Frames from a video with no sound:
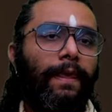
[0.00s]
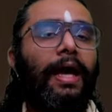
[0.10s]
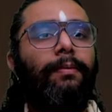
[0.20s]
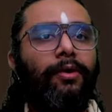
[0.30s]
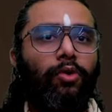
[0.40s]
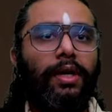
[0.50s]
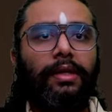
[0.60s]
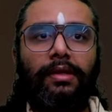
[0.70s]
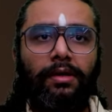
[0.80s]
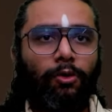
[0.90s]
I'll be only
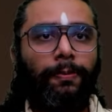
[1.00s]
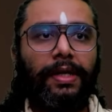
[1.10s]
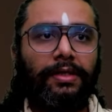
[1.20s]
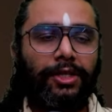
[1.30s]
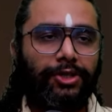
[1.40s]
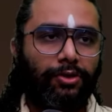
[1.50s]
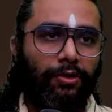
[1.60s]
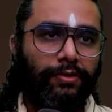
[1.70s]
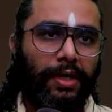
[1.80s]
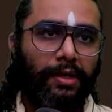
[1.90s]
in the opening session
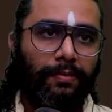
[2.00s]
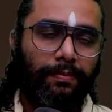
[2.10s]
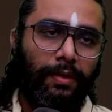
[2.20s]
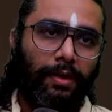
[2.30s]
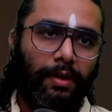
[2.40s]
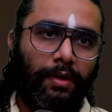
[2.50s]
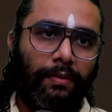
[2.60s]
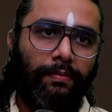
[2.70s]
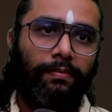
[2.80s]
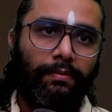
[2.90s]
of that
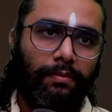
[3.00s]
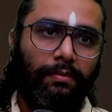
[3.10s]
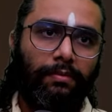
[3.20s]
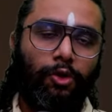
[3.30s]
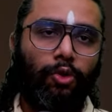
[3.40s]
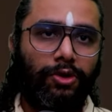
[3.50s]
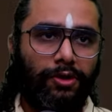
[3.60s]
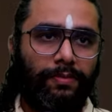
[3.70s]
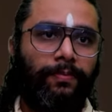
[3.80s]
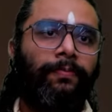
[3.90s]
course.